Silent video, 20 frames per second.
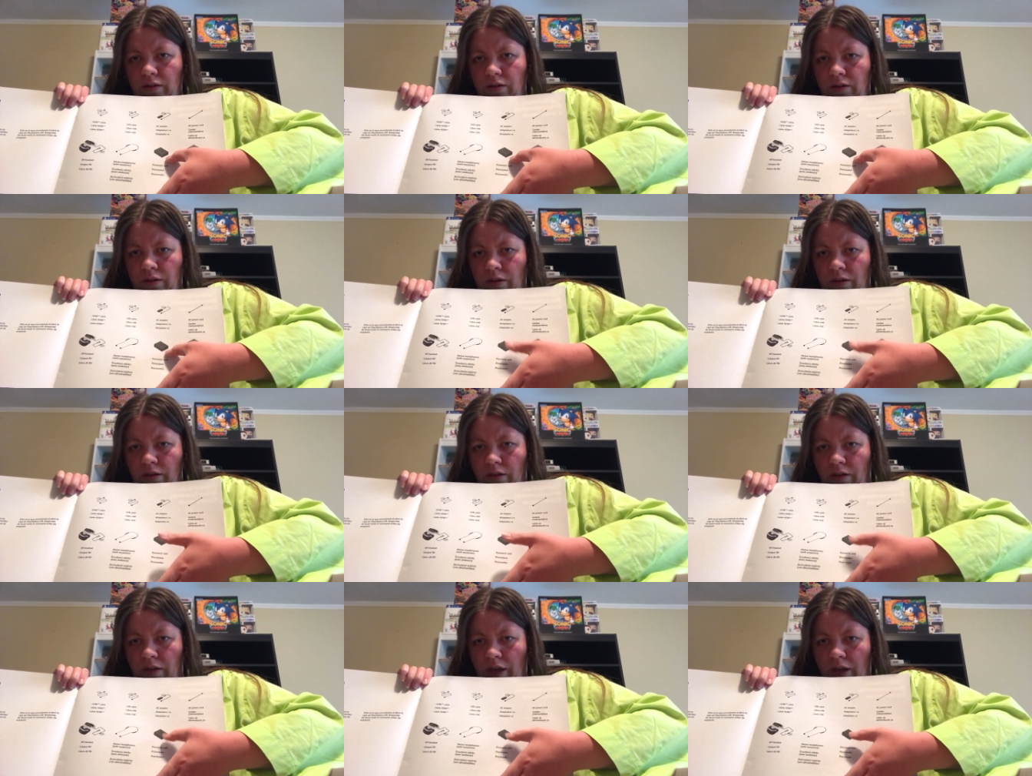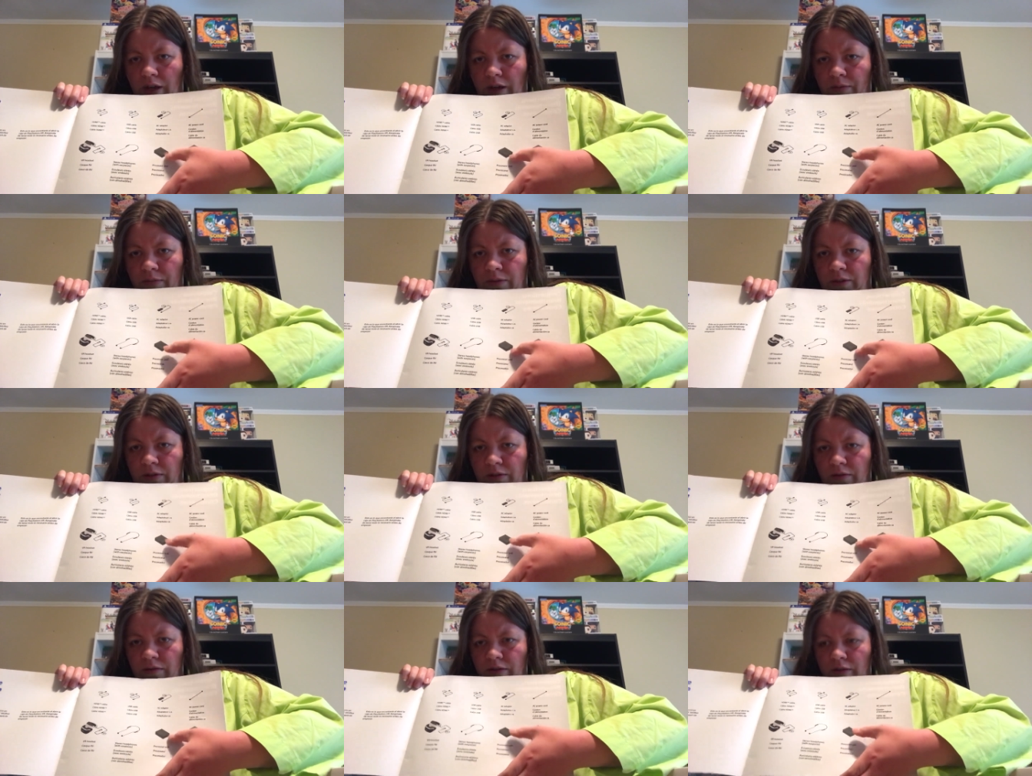to hook that up
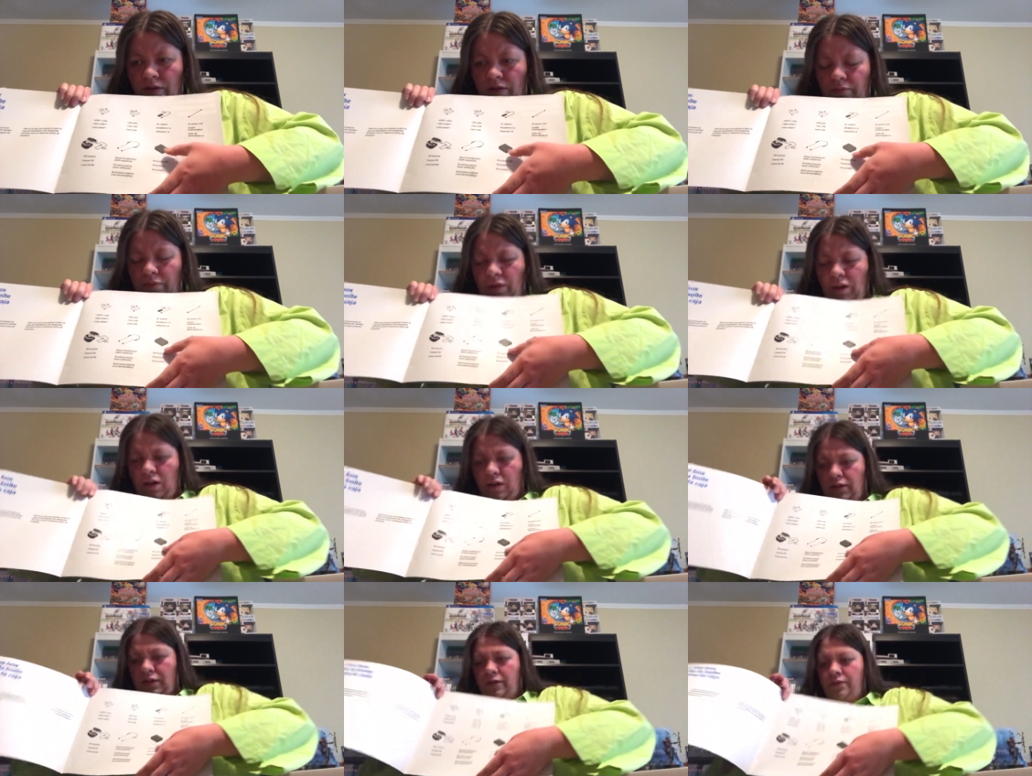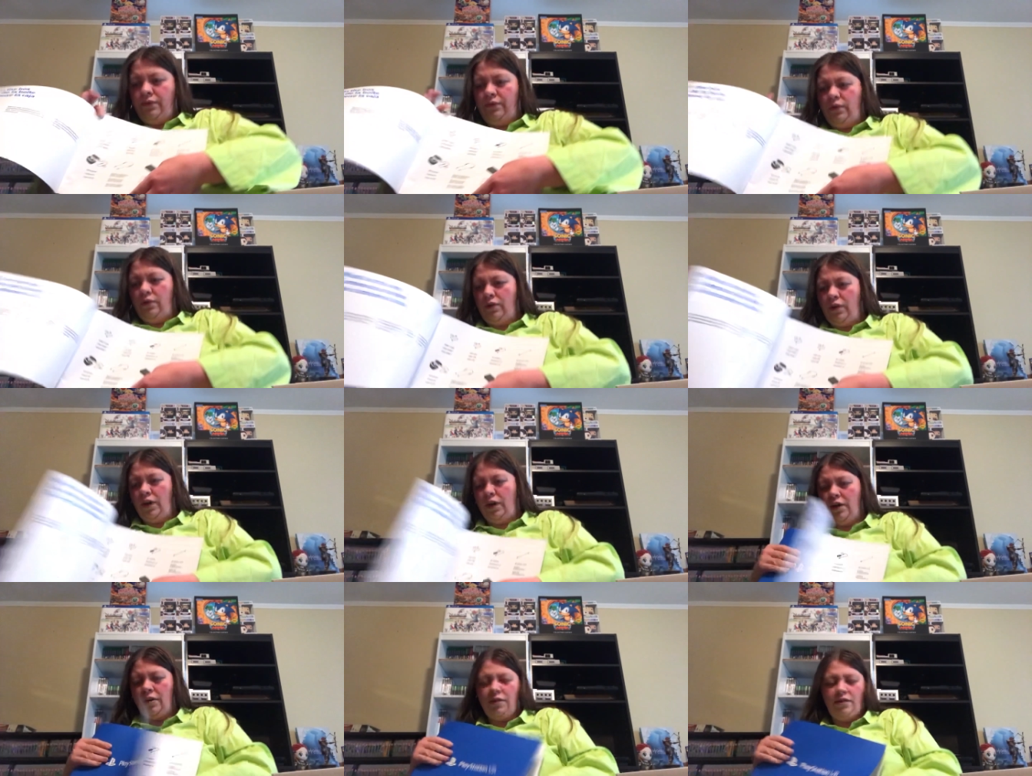to the
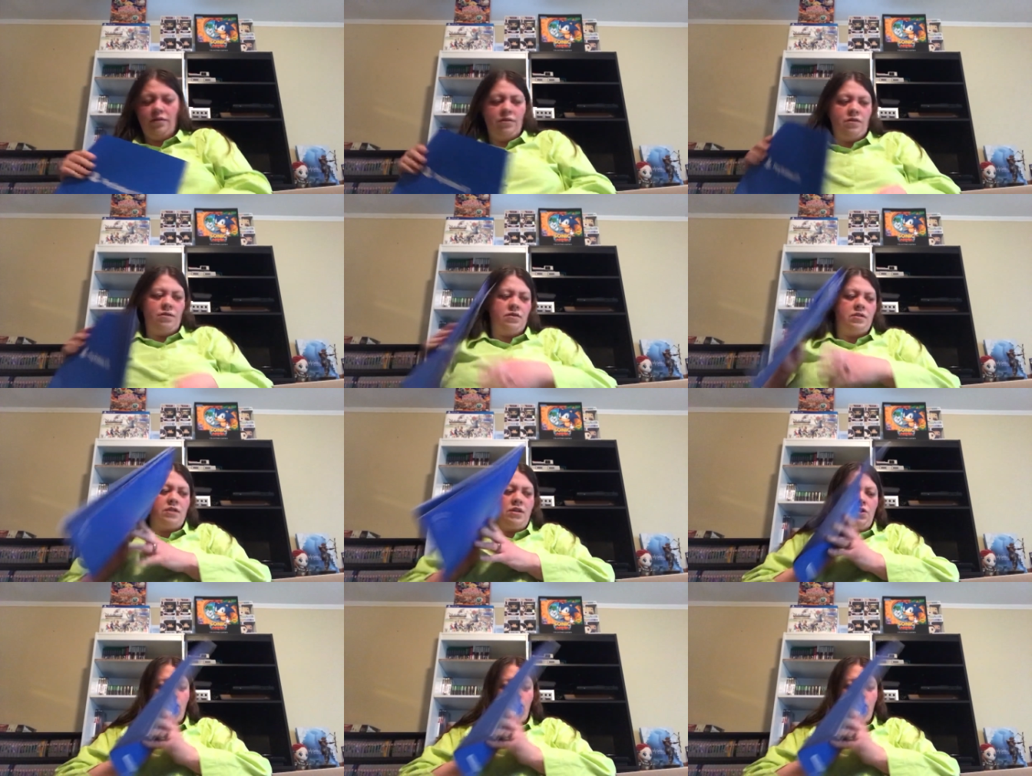PS4. That's